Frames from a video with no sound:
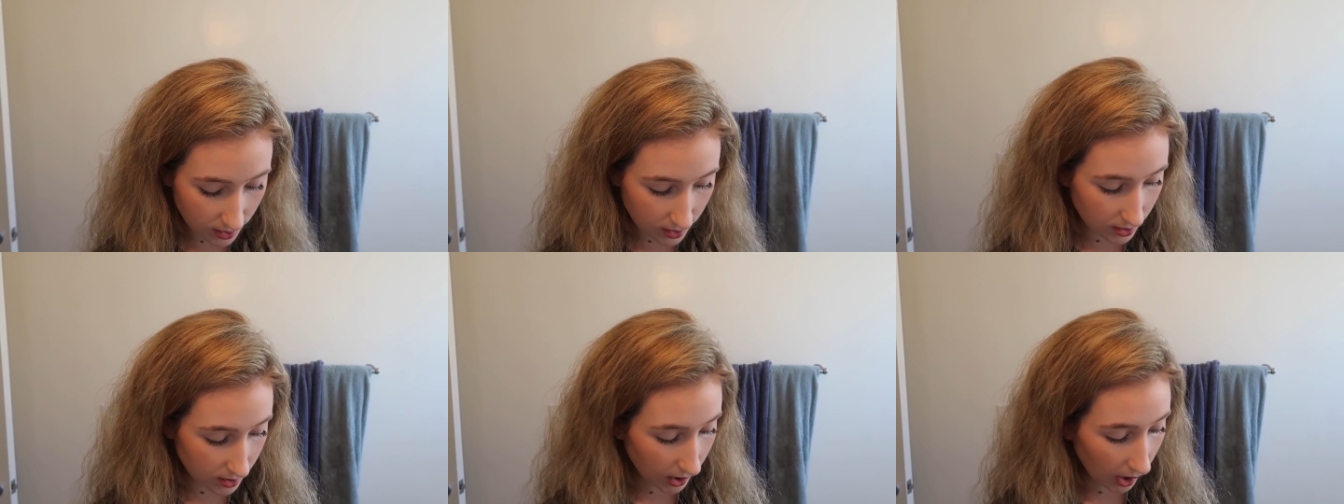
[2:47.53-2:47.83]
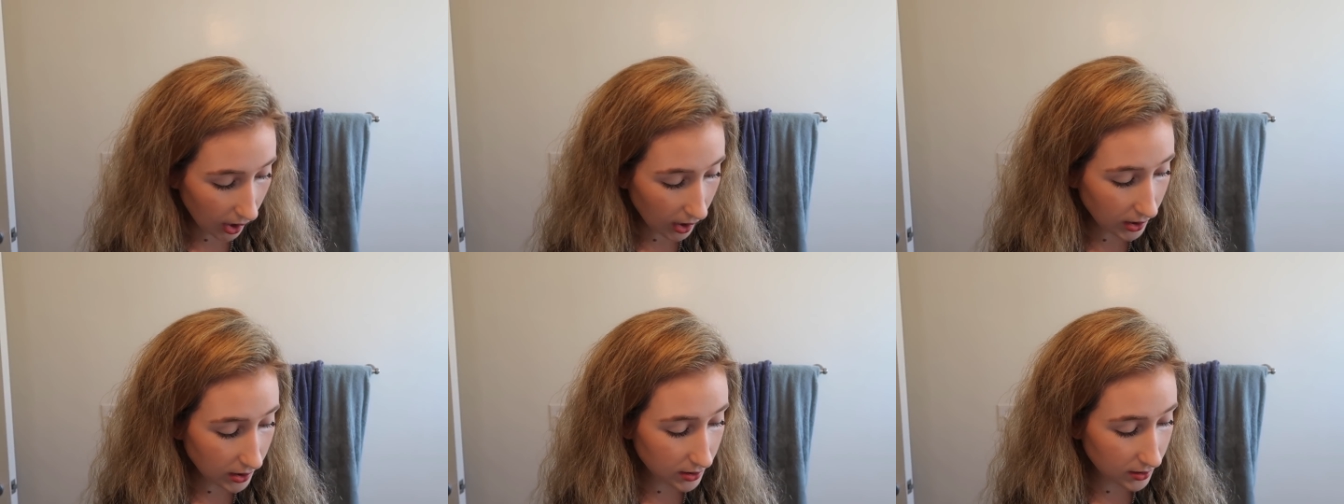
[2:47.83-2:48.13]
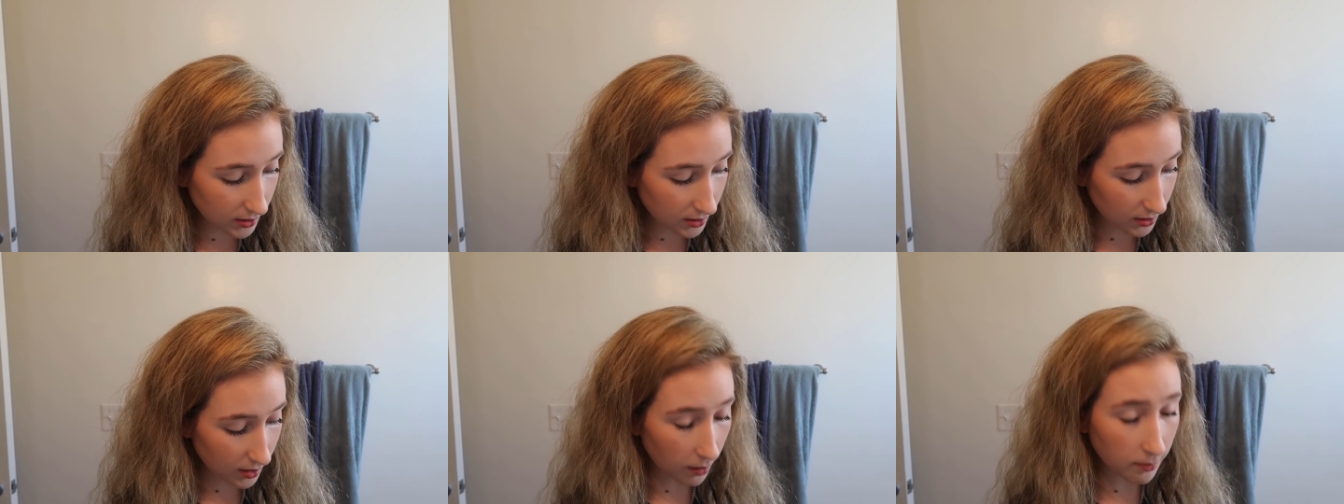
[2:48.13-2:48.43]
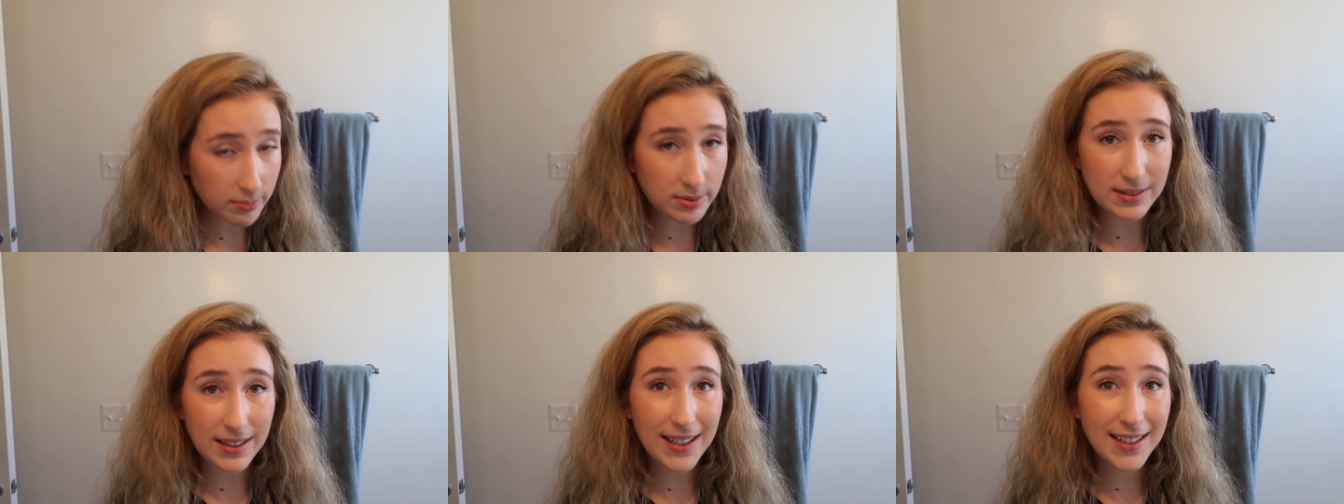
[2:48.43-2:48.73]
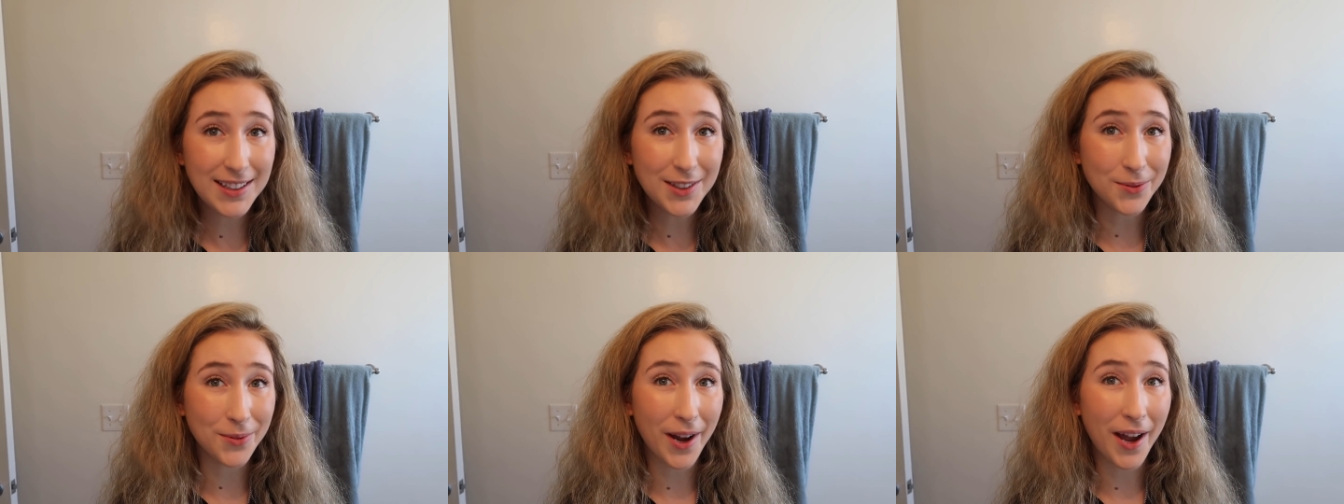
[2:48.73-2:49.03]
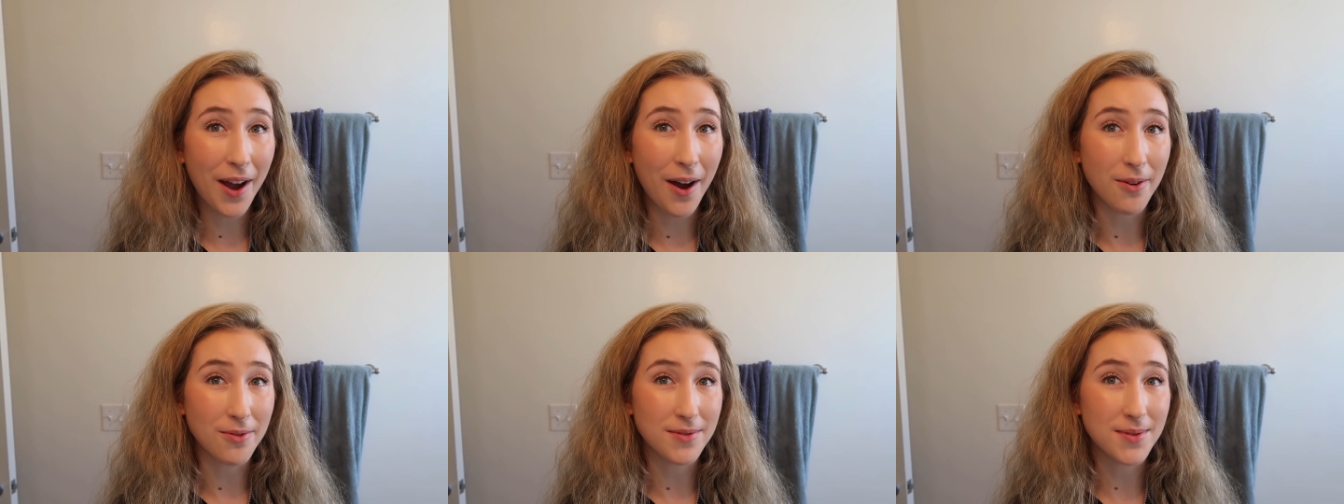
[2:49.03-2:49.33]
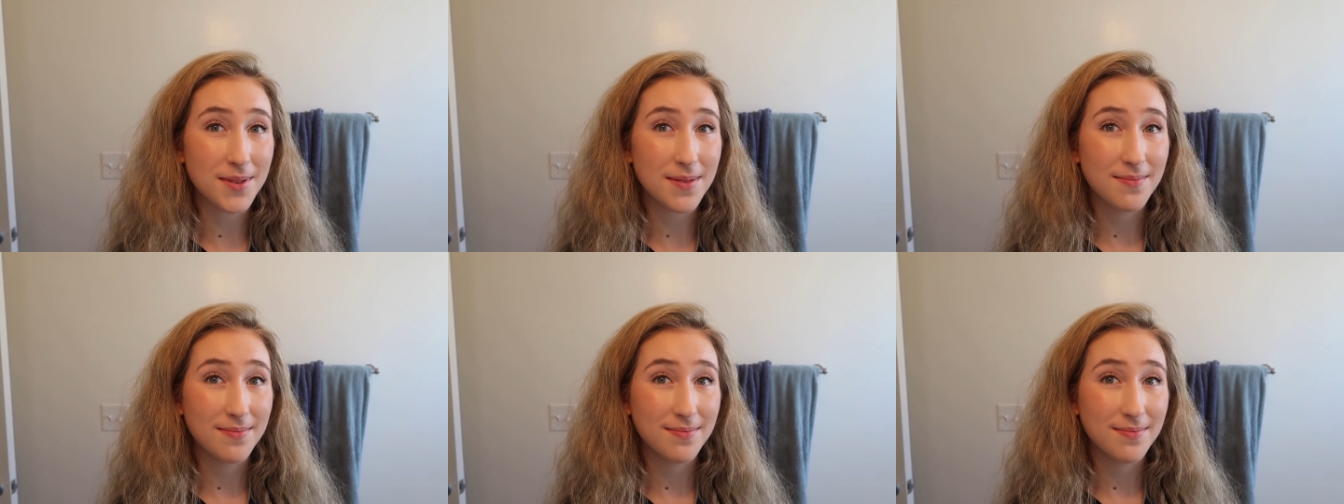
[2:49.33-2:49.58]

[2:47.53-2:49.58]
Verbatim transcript: and start playing around.